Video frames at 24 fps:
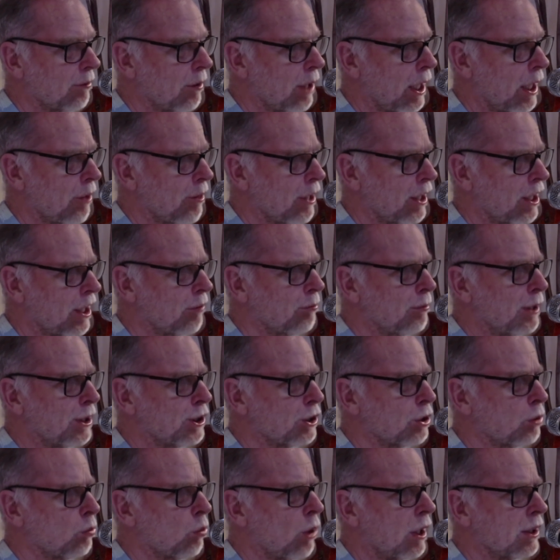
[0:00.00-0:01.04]
think I've
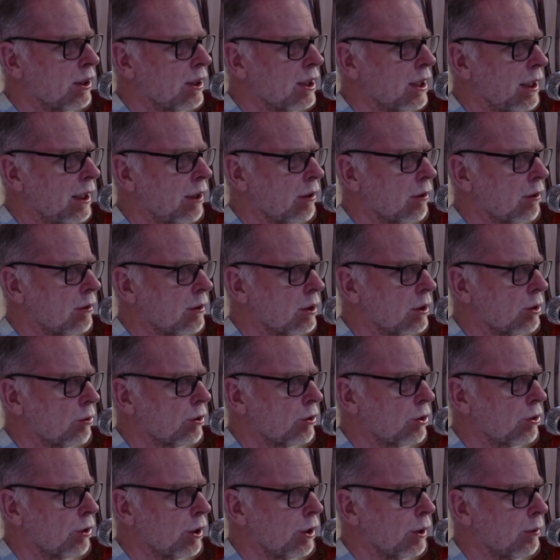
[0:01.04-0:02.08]
mentioned once here on this
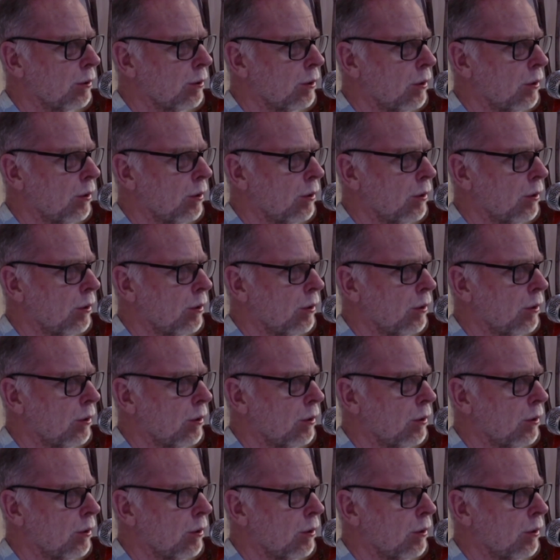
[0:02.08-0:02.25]
retreat,